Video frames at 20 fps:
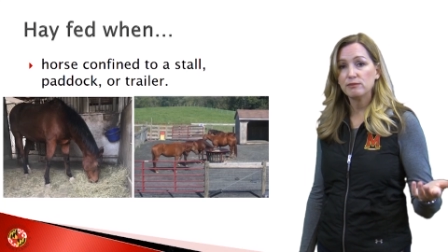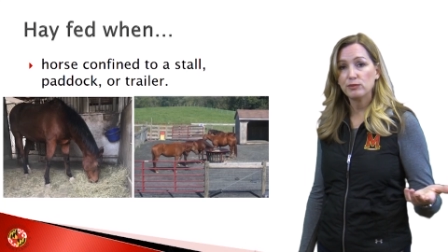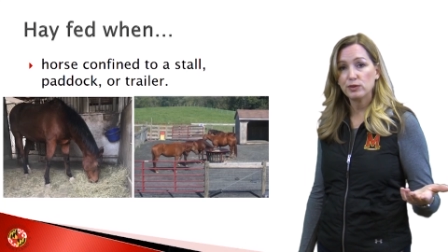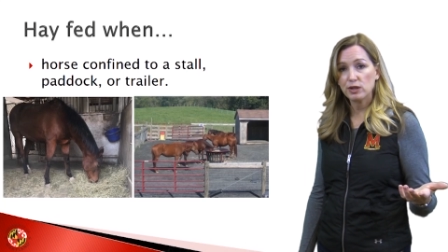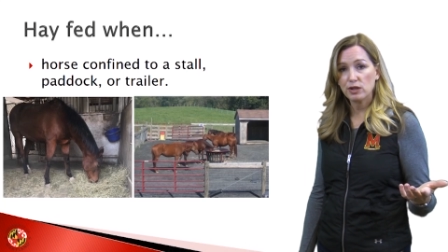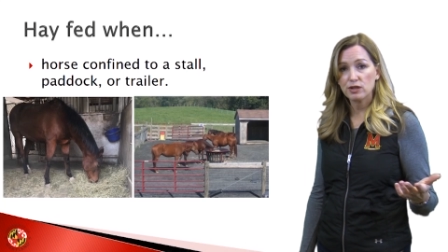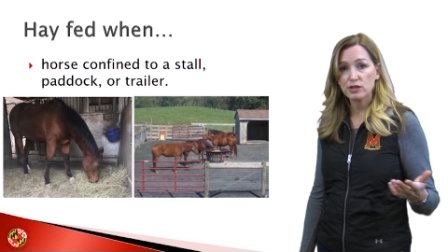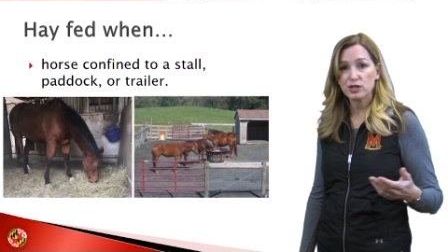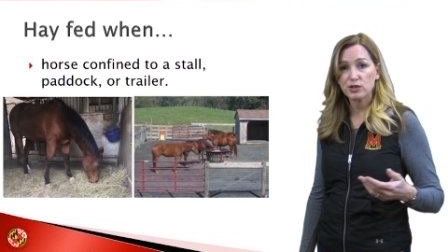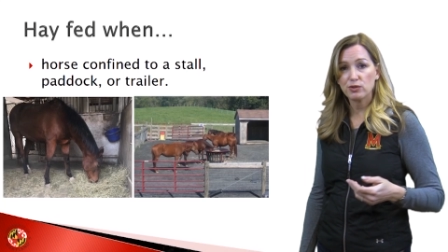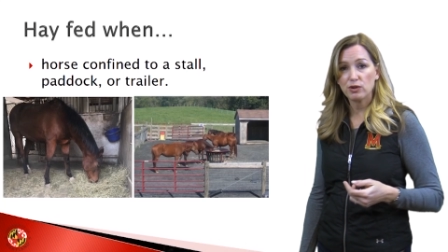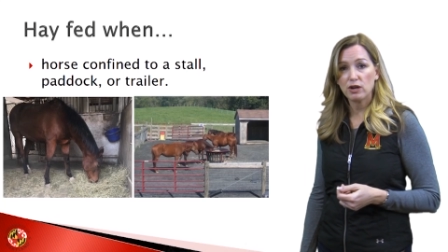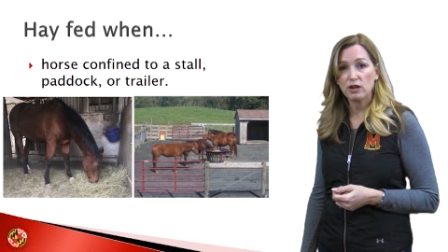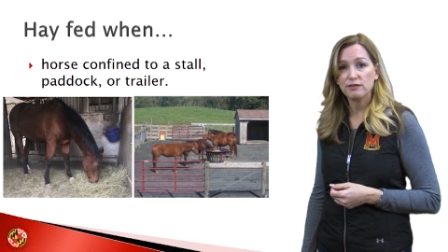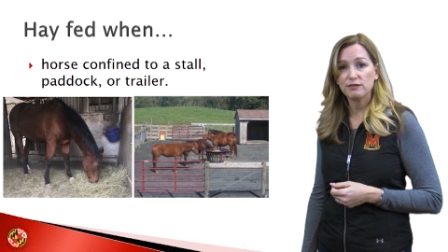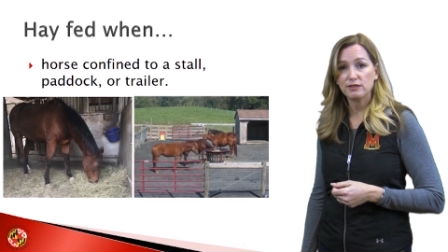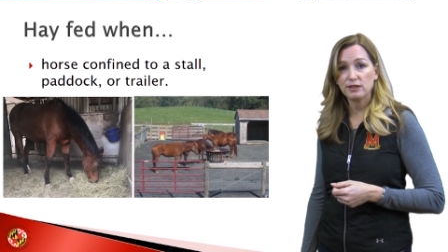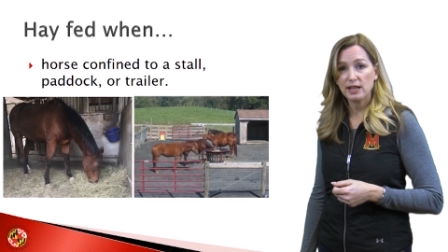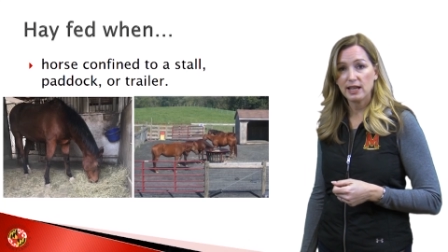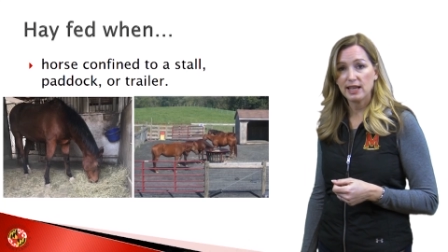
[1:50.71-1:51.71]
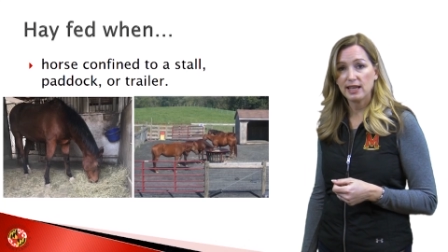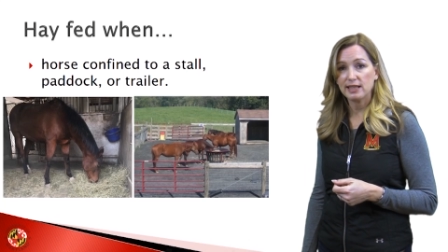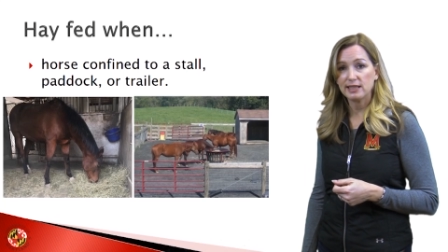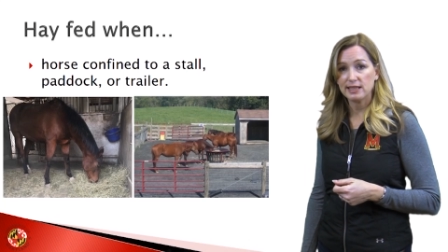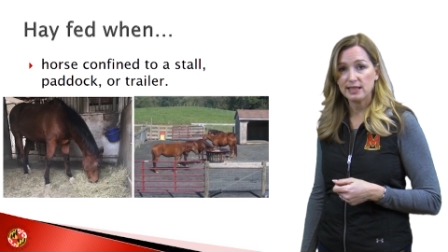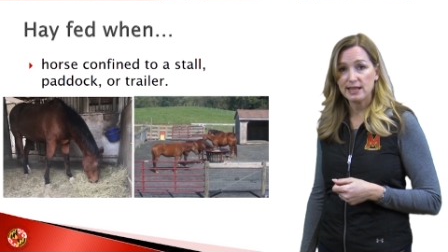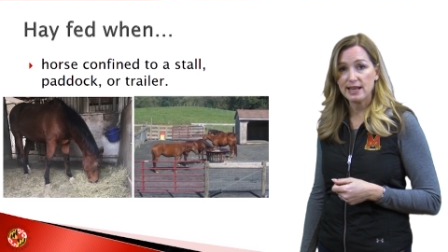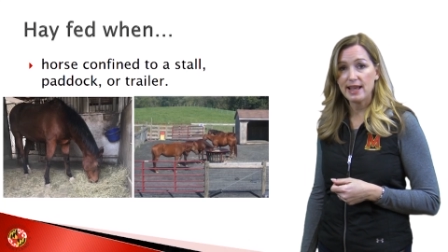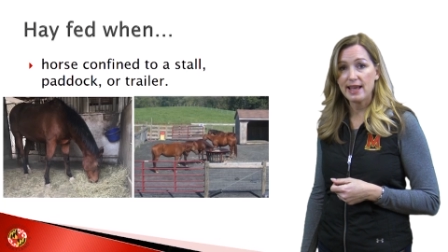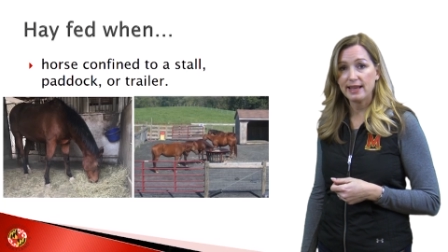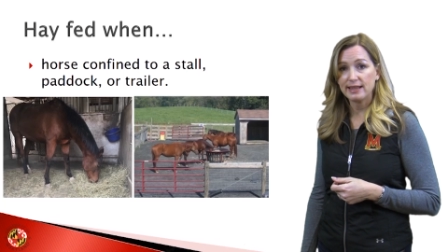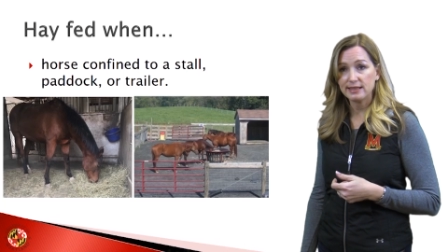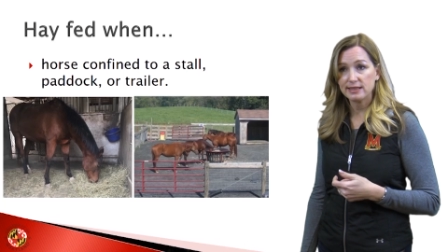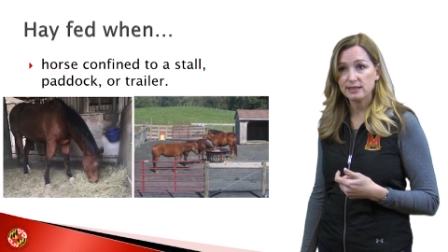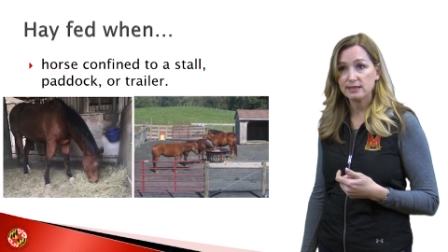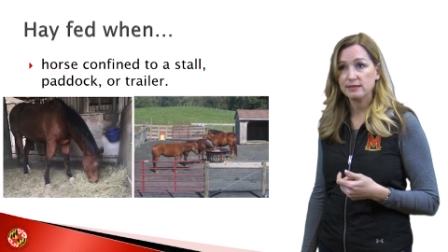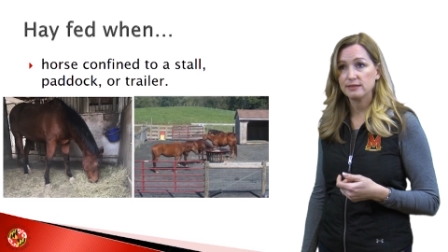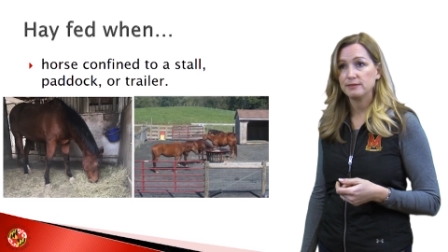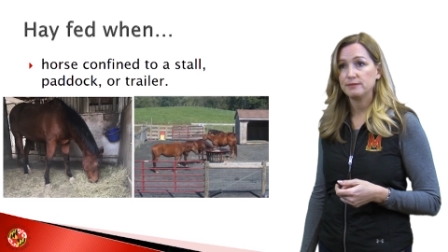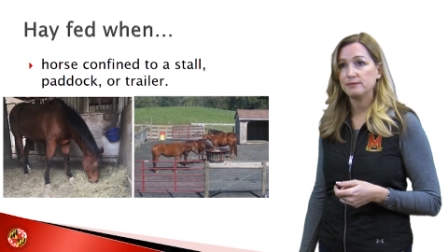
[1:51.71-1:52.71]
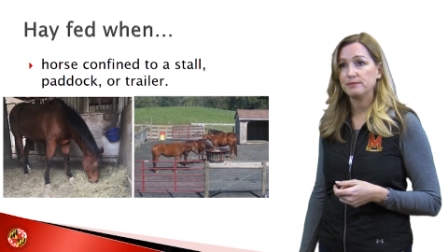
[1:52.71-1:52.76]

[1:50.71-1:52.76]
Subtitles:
we also offer hay in a net.